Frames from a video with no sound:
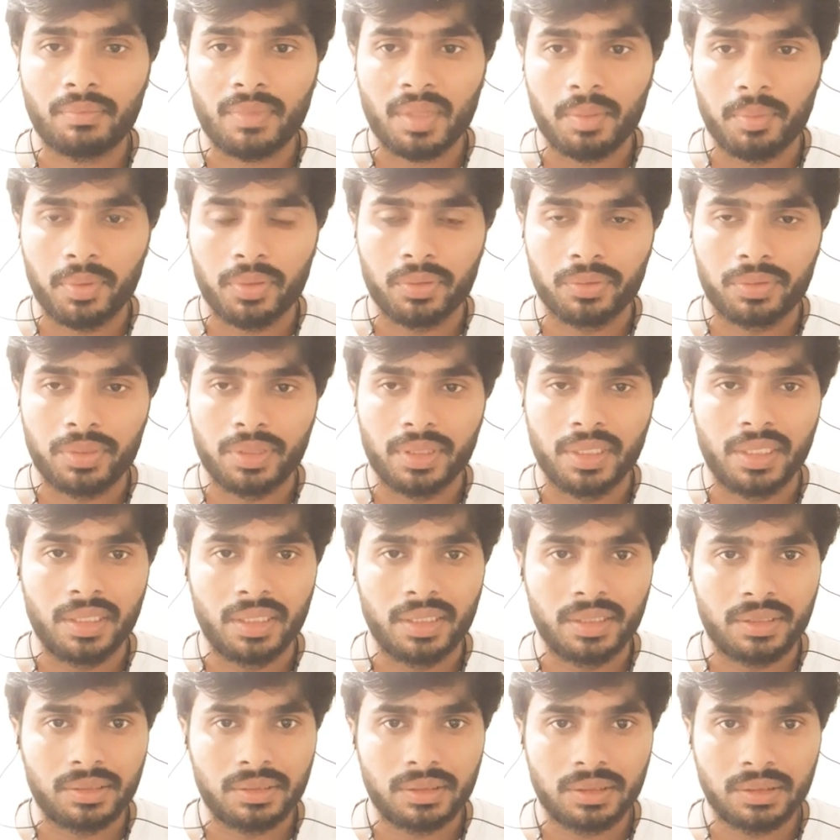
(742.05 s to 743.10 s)
because
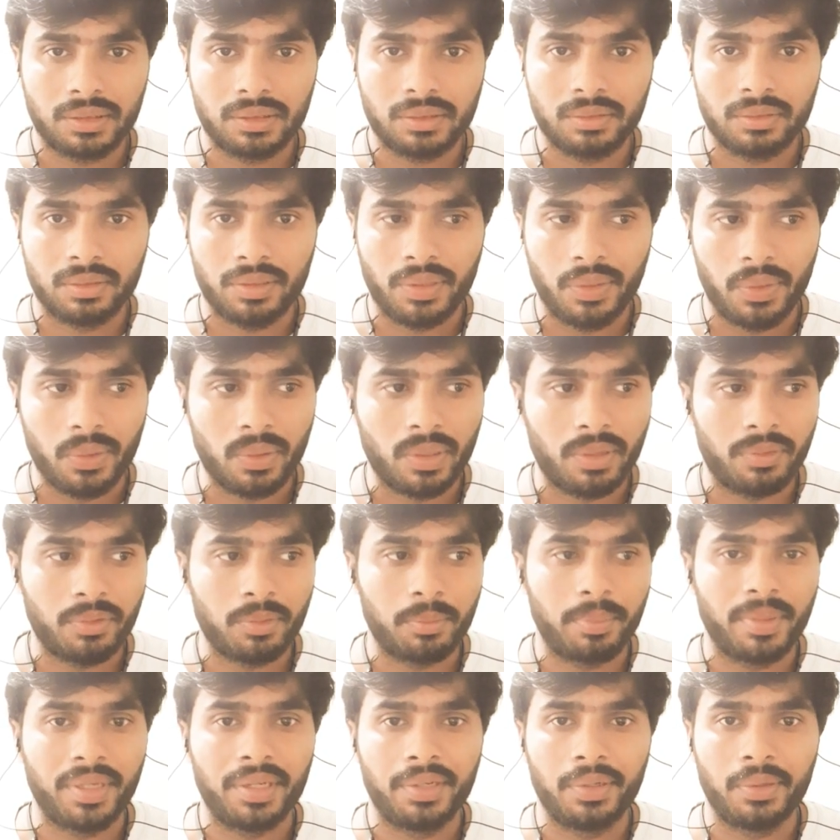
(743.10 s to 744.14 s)
it's you have to
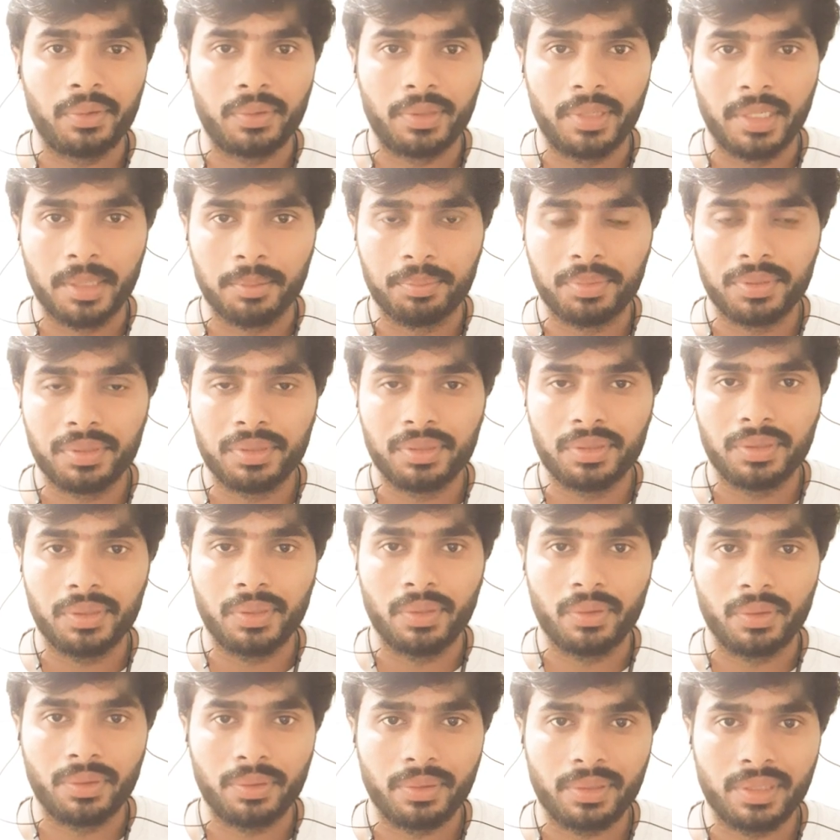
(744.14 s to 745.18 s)
pay your debts,
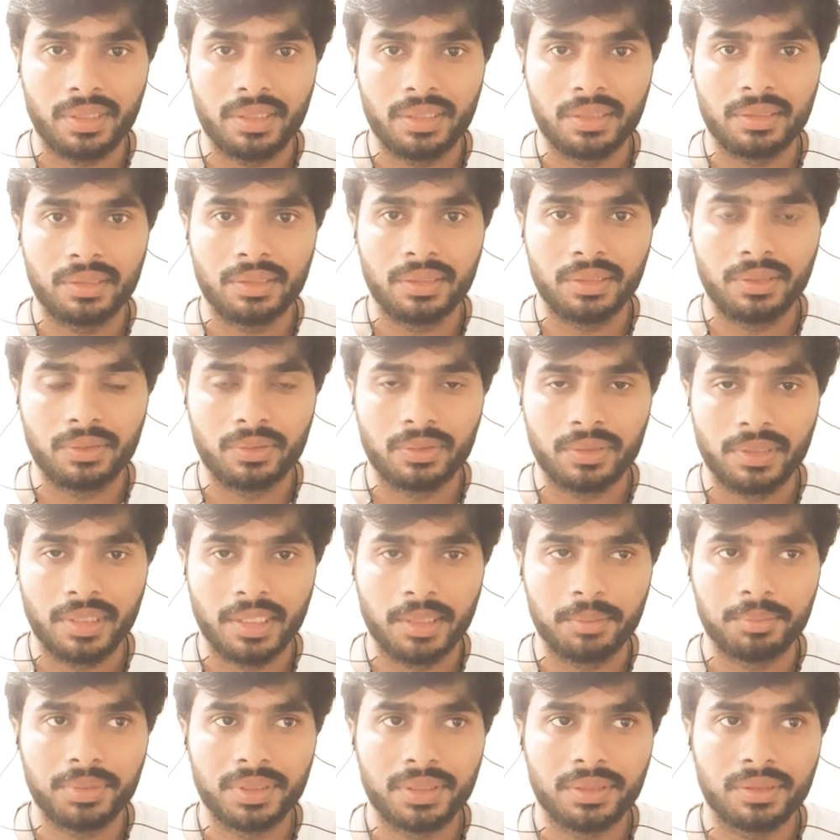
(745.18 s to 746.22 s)
you have to clear your
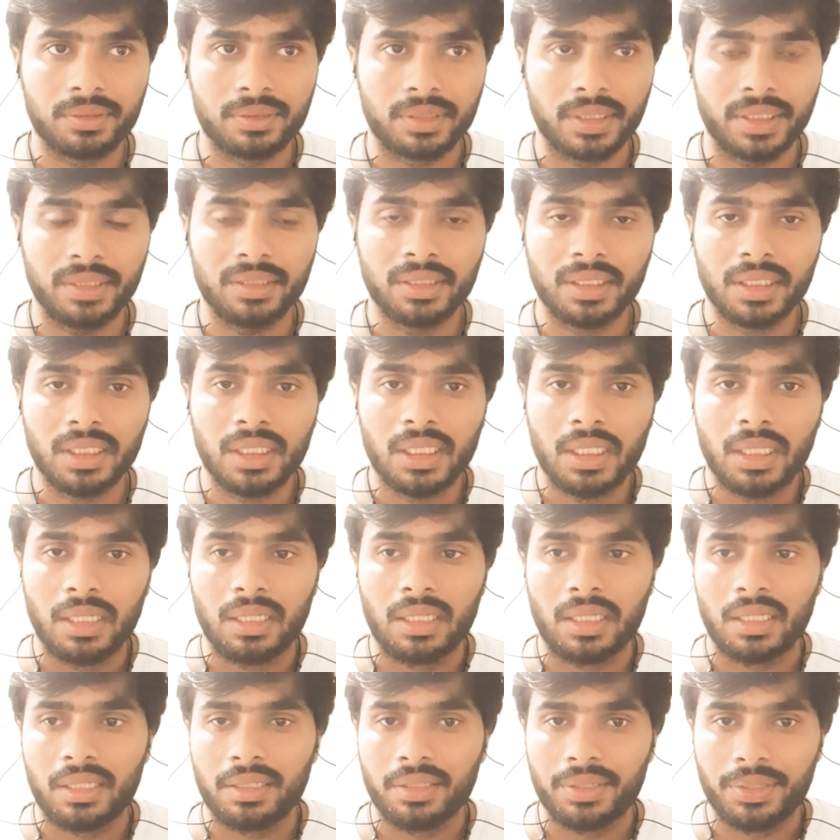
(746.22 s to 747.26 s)
debts, right?
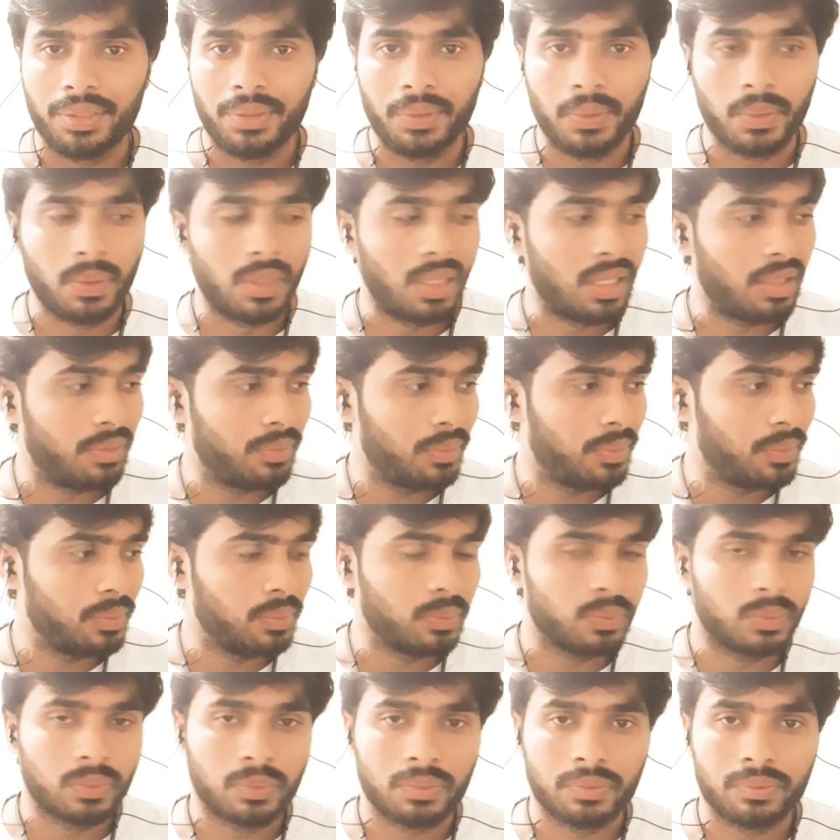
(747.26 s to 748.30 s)
And you have
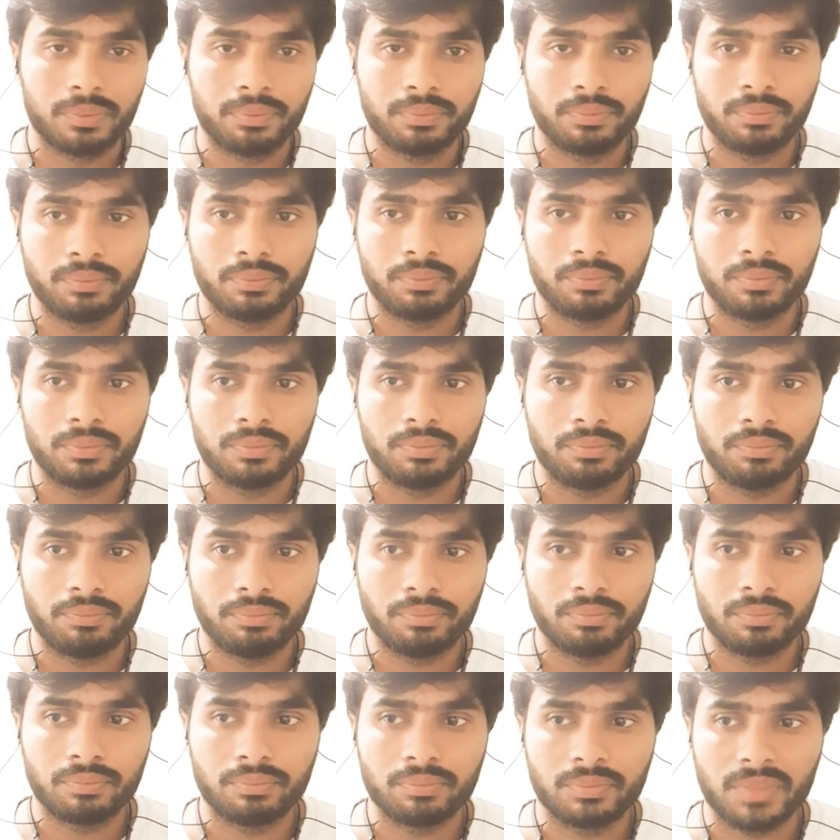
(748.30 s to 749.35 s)
to
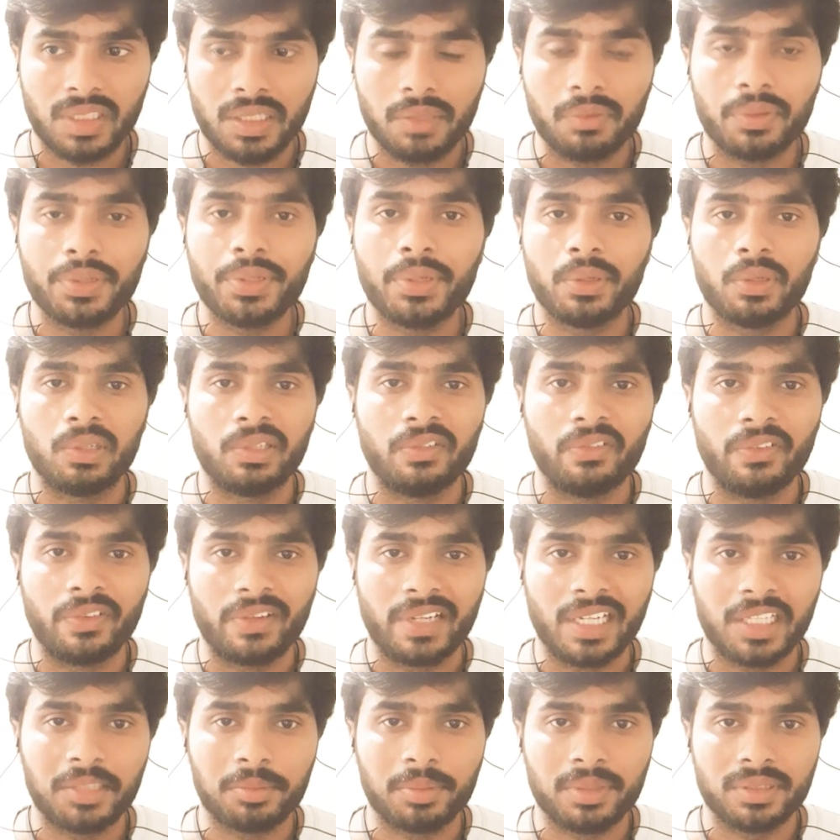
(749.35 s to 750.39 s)
cover your living
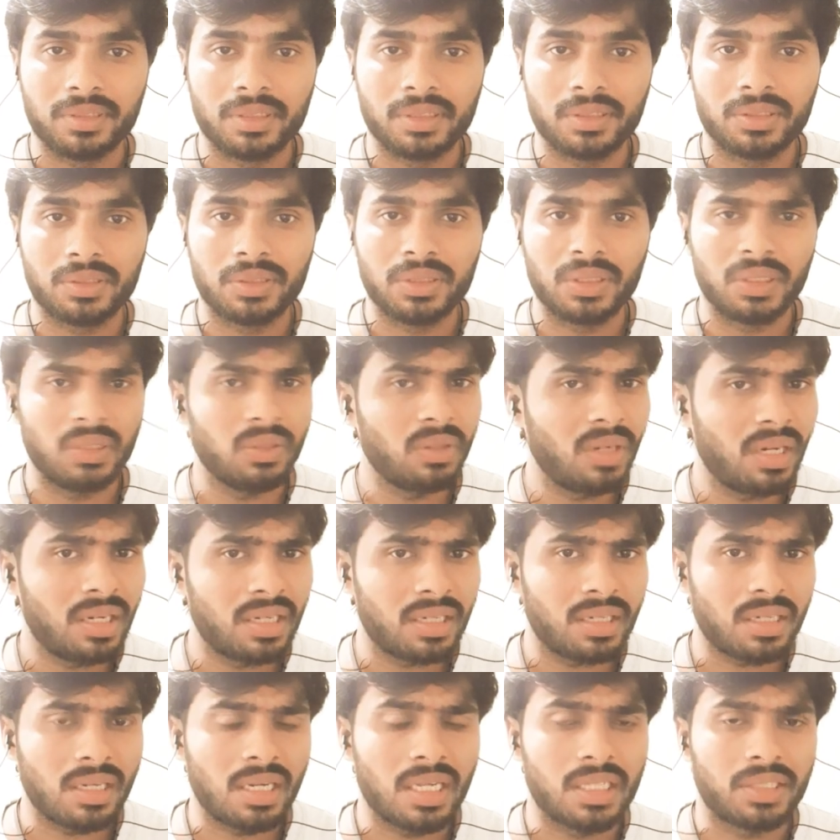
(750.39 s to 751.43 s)
expenses. Do not
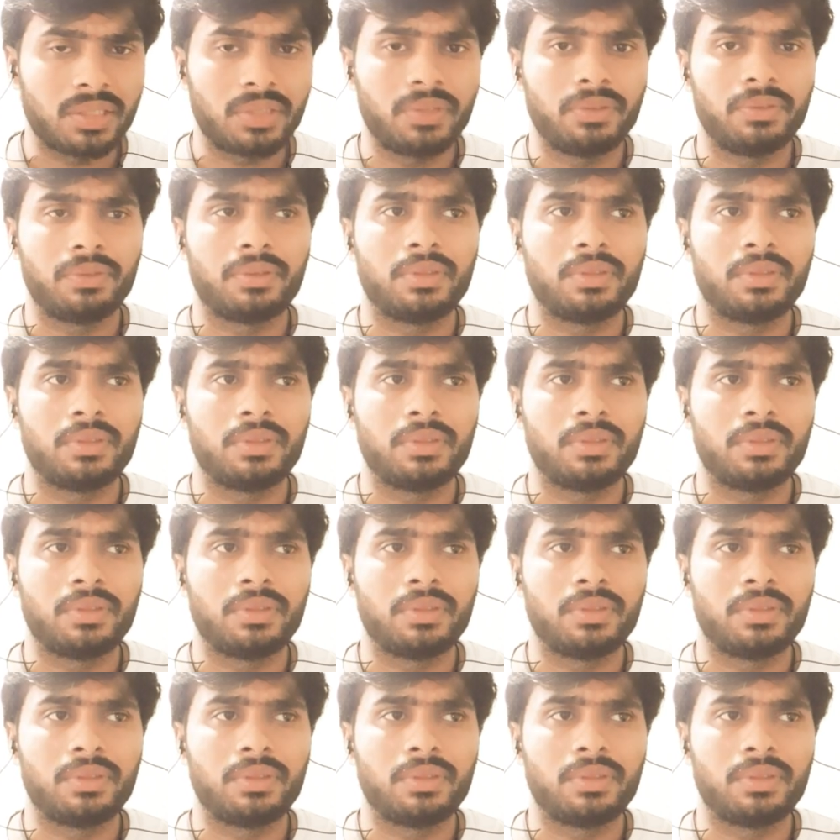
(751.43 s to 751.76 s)
ask